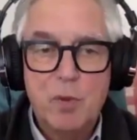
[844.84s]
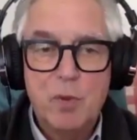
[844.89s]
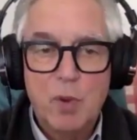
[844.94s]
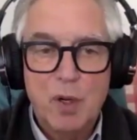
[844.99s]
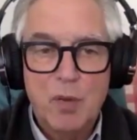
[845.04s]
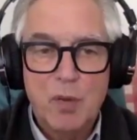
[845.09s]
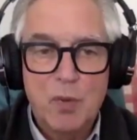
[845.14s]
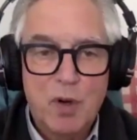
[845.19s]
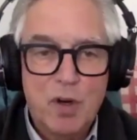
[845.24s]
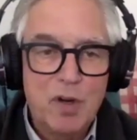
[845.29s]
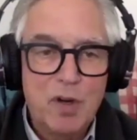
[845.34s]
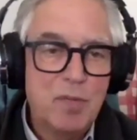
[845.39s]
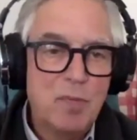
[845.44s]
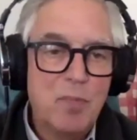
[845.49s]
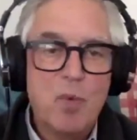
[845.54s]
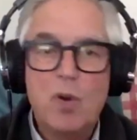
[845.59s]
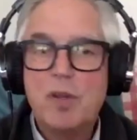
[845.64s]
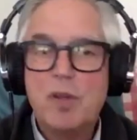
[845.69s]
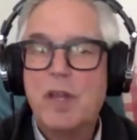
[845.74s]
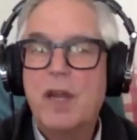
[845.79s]
doing work
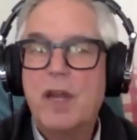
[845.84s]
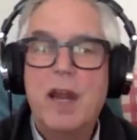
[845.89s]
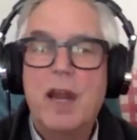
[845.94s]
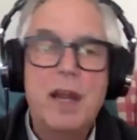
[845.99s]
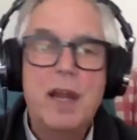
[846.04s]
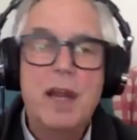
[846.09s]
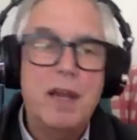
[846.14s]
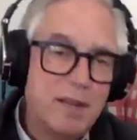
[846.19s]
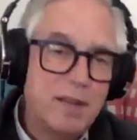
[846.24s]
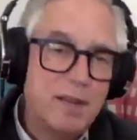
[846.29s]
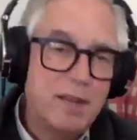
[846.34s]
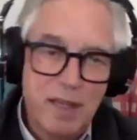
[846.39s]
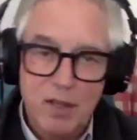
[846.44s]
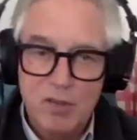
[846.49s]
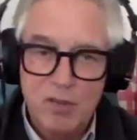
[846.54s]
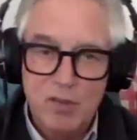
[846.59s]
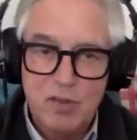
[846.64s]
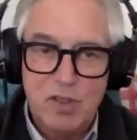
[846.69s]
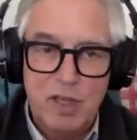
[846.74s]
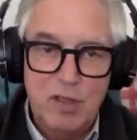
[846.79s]
more than anything
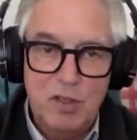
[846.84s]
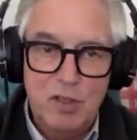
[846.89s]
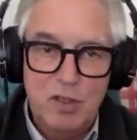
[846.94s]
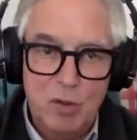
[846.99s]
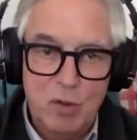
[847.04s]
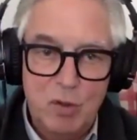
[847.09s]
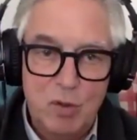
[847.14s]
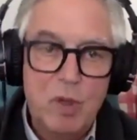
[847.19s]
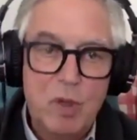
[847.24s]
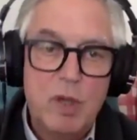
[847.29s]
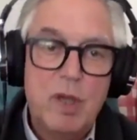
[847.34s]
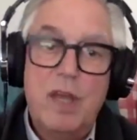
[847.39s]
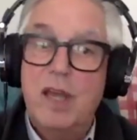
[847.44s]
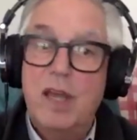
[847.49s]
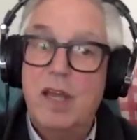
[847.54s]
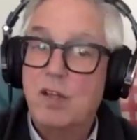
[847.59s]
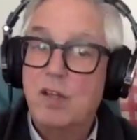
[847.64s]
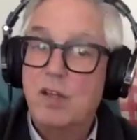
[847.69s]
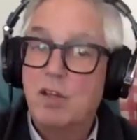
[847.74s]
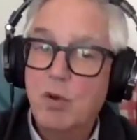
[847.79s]
else they do,
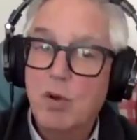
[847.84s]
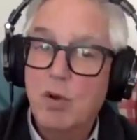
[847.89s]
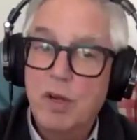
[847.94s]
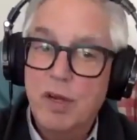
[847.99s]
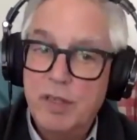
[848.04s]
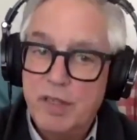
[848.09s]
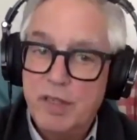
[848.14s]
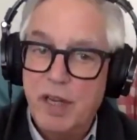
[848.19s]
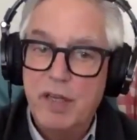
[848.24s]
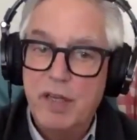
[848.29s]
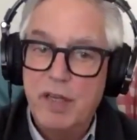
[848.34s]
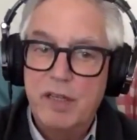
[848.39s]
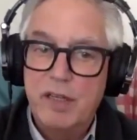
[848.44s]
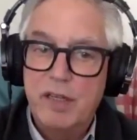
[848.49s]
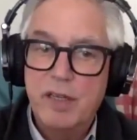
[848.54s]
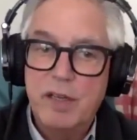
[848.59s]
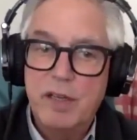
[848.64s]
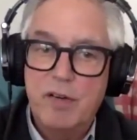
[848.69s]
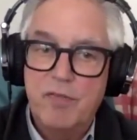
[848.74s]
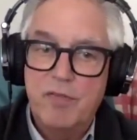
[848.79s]
including tending
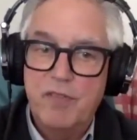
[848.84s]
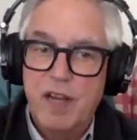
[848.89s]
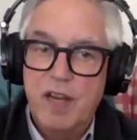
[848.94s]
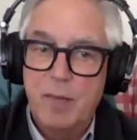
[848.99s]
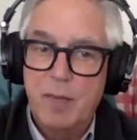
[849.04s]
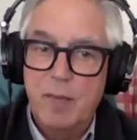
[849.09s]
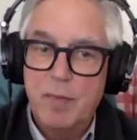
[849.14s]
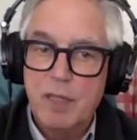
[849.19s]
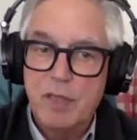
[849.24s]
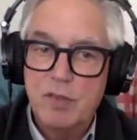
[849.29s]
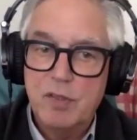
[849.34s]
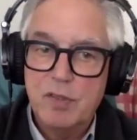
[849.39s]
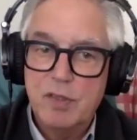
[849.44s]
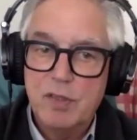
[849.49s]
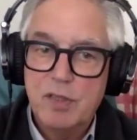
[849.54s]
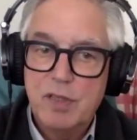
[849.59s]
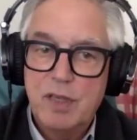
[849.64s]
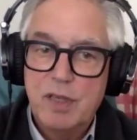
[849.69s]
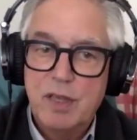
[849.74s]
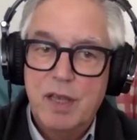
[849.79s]
to their
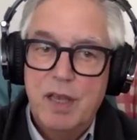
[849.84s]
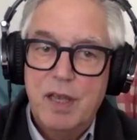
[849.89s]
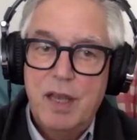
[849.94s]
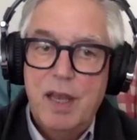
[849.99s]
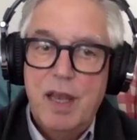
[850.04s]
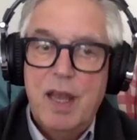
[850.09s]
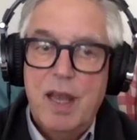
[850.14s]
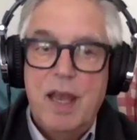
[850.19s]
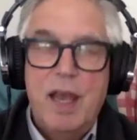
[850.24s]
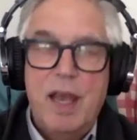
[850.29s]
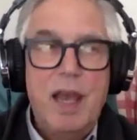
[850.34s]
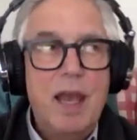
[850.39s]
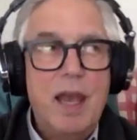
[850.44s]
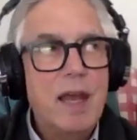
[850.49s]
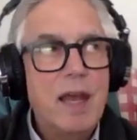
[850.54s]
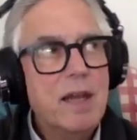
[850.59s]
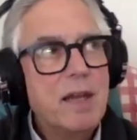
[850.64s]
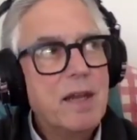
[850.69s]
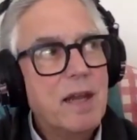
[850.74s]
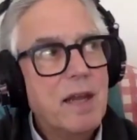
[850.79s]
families.
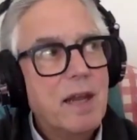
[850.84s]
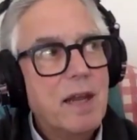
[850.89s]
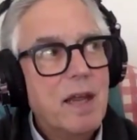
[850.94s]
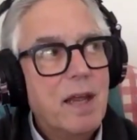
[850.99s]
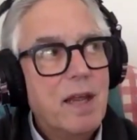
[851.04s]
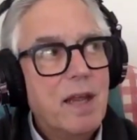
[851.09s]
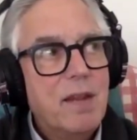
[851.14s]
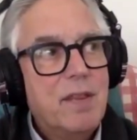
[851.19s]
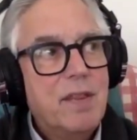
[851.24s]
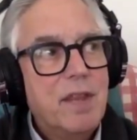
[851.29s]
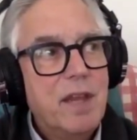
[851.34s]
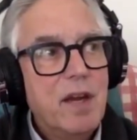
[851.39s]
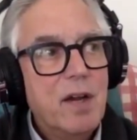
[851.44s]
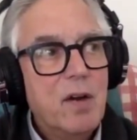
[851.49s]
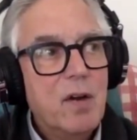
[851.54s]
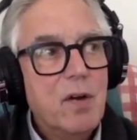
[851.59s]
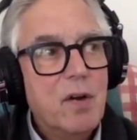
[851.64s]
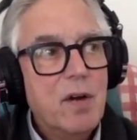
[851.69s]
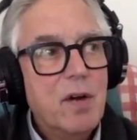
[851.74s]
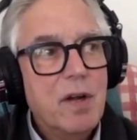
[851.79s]
And
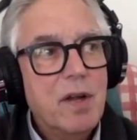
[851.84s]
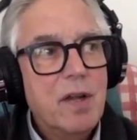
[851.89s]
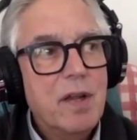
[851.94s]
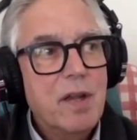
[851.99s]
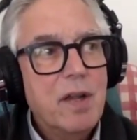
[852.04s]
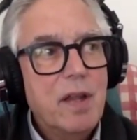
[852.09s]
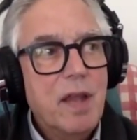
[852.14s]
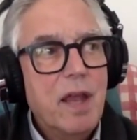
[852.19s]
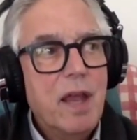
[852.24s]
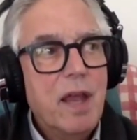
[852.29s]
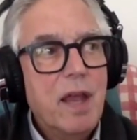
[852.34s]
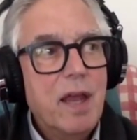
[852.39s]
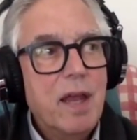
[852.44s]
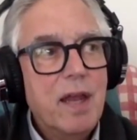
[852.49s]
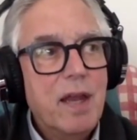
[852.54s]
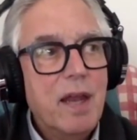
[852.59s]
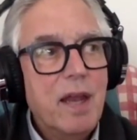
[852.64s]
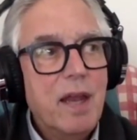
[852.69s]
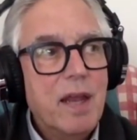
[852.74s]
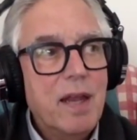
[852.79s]
they're
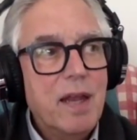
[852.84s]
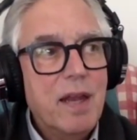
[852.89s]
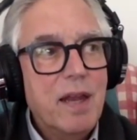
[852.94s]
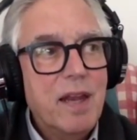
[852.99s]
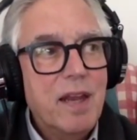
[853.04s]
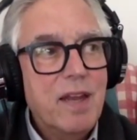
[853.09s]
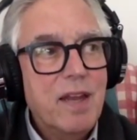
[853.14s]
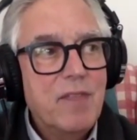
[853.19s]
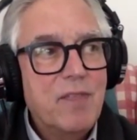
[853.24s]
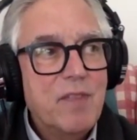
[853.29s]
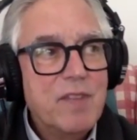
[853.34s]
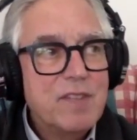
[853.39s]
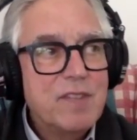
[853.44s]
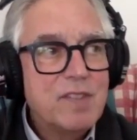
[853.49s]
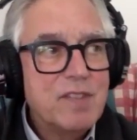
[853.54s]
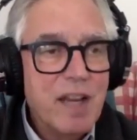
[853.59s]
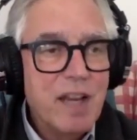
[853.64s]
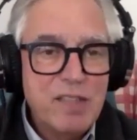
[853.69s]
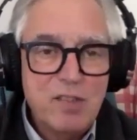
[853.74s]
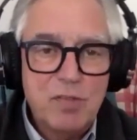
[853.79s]
and and if
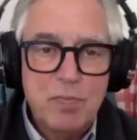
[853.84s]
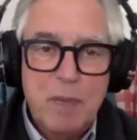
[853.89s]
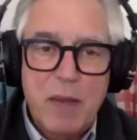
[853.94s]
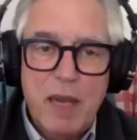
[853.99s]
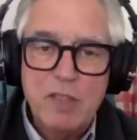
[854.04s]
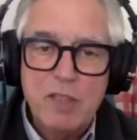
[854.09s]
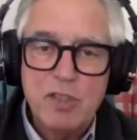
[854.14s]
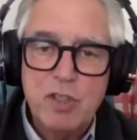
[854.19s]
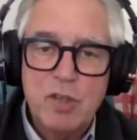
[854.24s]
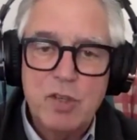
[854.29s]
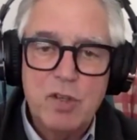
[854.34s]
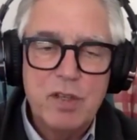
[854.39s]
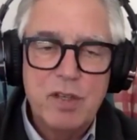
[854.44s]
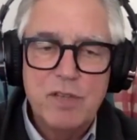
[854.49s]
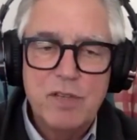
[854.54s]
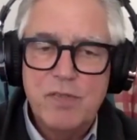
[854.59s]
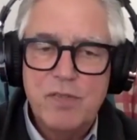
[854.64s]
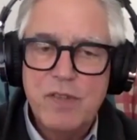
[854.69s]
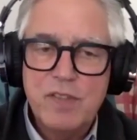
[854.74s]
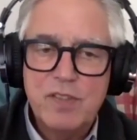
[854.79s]
it's not special,
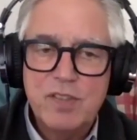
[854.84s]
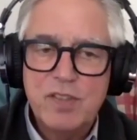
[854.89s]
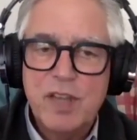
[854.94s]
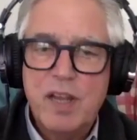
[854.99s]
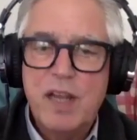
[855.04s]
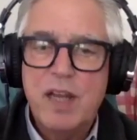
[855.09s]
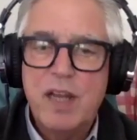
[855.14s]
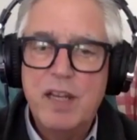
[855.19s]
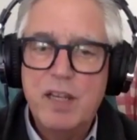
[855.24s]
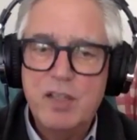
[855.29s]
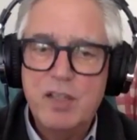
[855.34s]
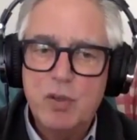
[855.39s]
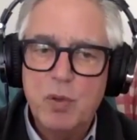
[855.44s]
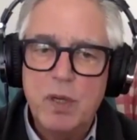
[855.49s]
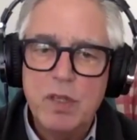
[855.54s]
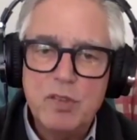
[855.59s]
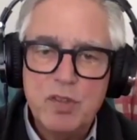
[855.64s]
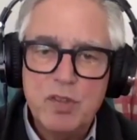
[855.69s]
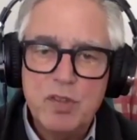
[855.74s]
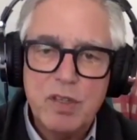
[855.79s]
if it's not
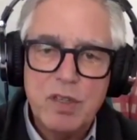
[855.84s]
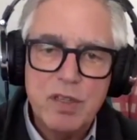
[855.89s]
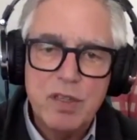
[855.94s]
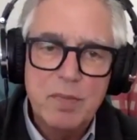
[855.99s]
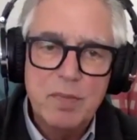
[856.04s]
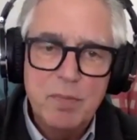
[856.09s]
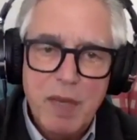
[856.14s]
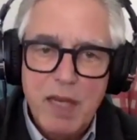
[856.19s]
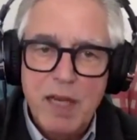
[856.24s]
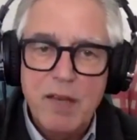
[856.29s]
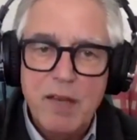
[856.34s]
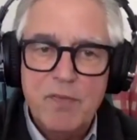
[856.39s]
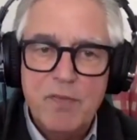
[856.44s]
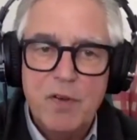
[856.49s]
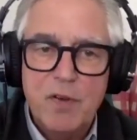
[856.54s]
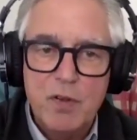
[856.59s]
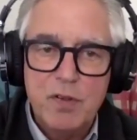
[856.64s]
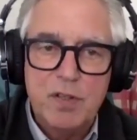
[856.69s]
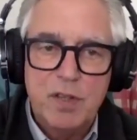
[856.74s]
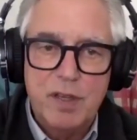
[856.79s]
intrinsically
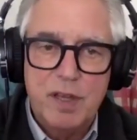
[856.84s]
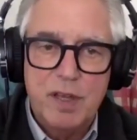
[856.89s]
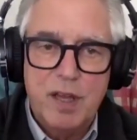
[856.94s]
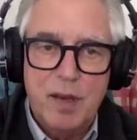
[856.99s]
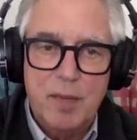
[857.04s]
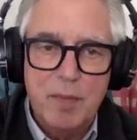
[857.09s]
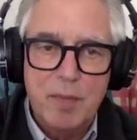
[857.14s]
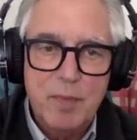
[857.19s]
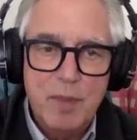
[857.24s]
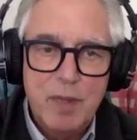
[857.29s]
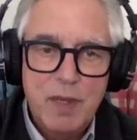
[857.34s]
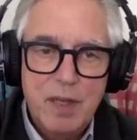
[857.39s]
meaningful to them,